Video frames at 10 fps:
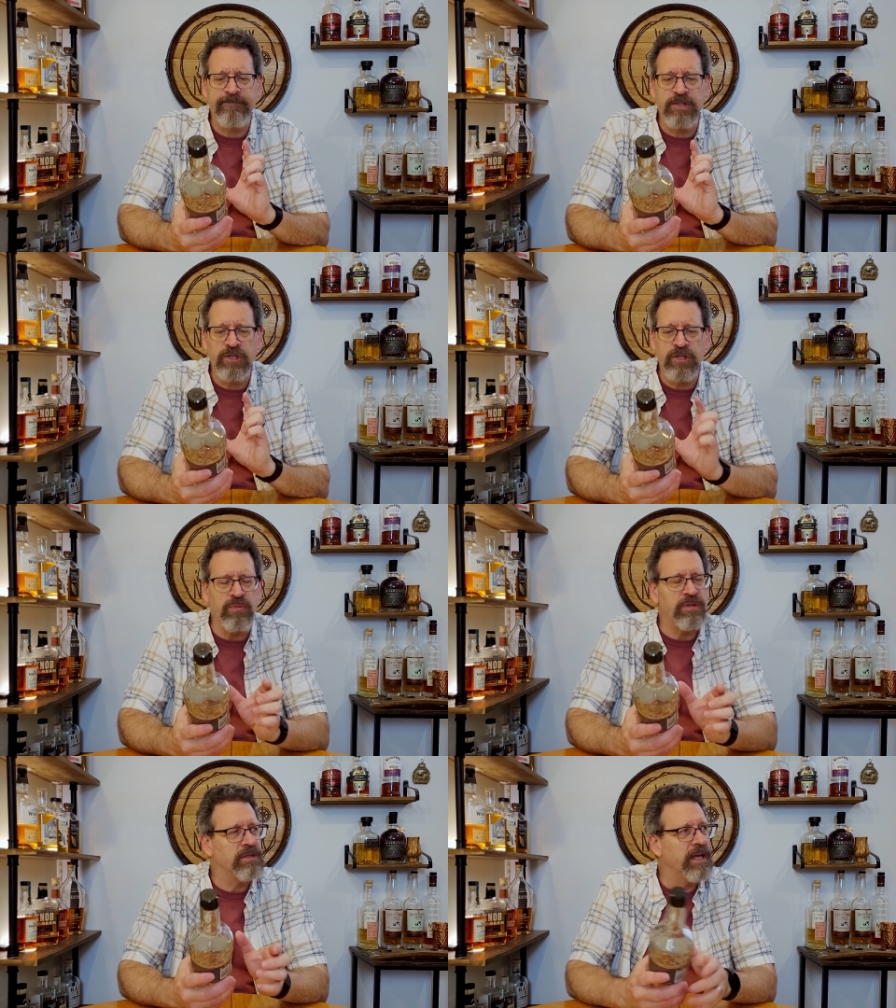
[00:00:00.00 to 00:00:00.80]

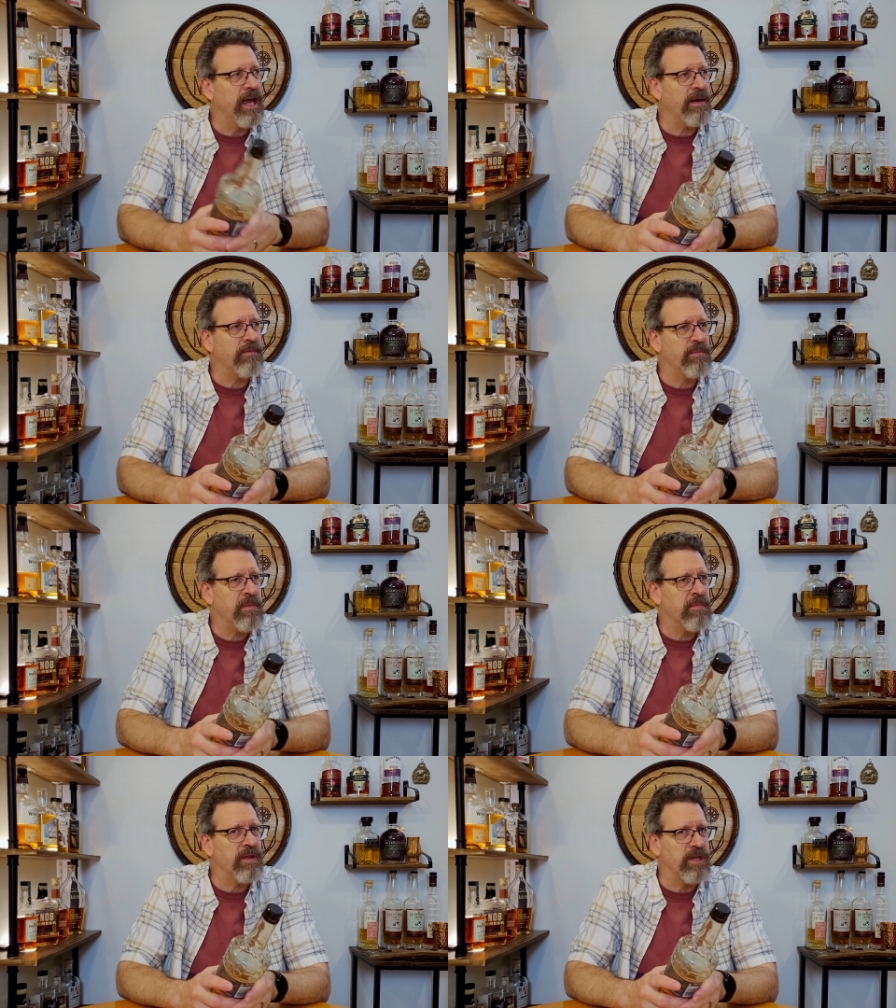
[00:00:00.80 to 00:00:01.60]
shoot can't
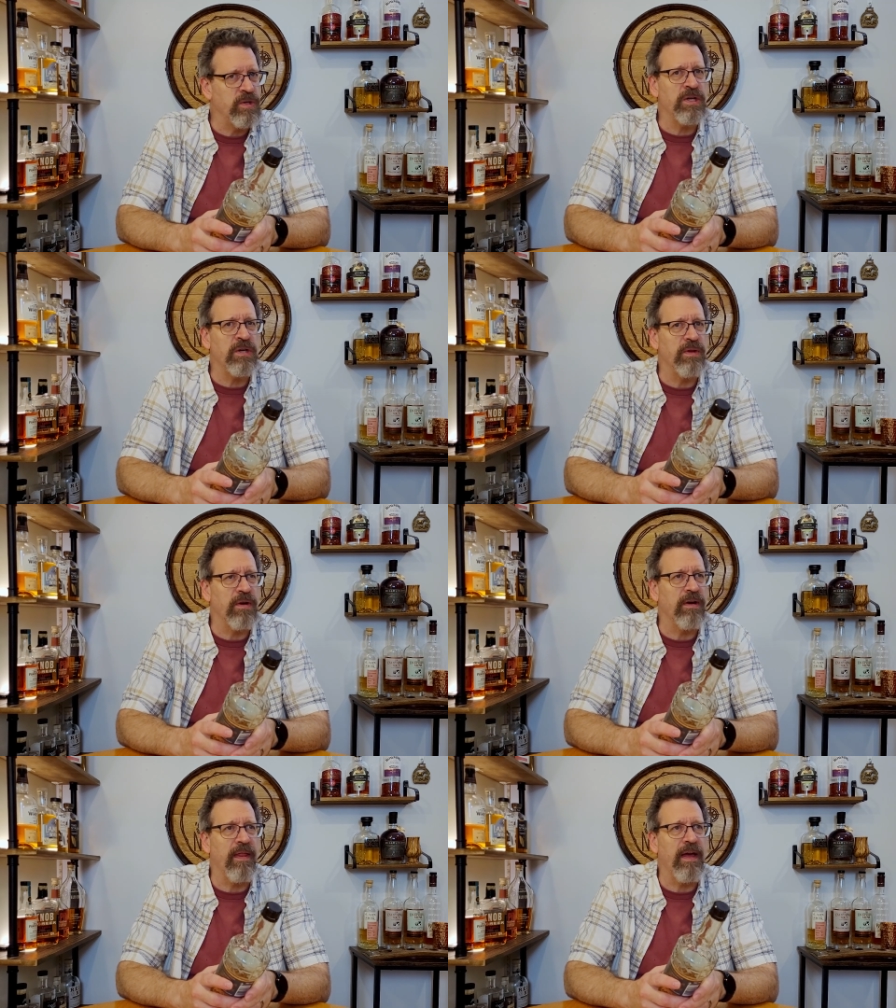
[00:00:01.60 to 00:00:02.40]
remember. They used to do
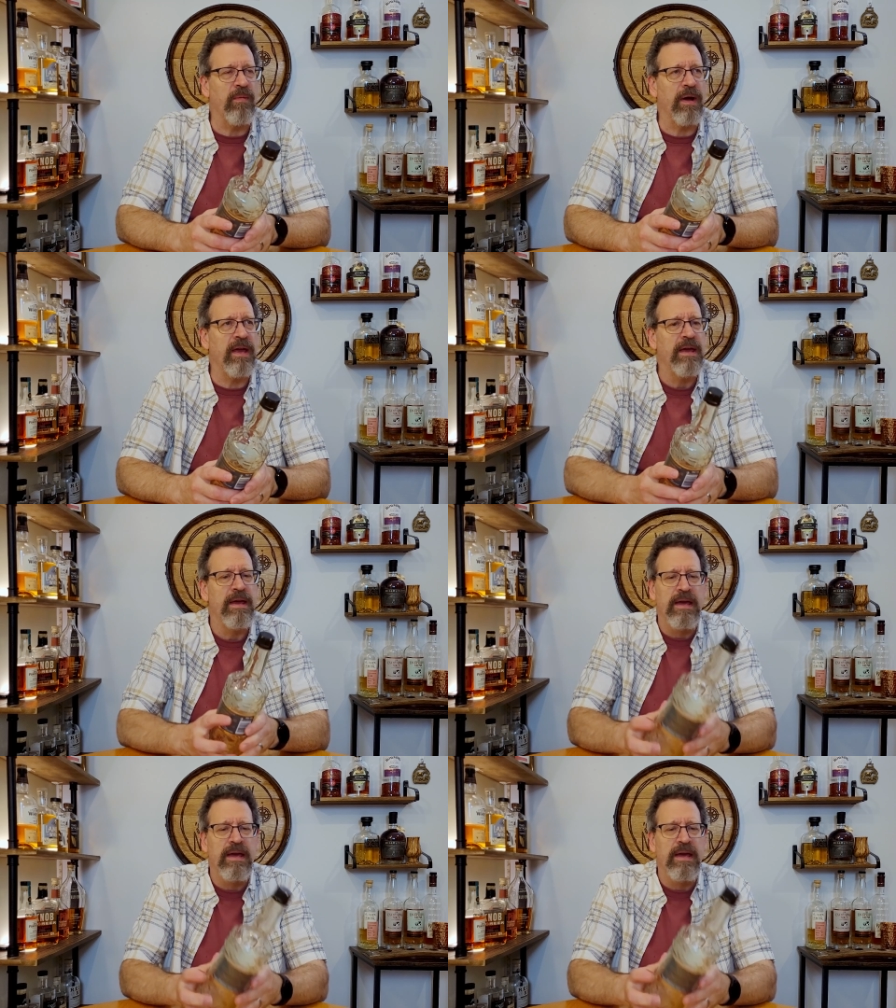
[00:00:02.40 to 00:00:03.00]
their rye that way.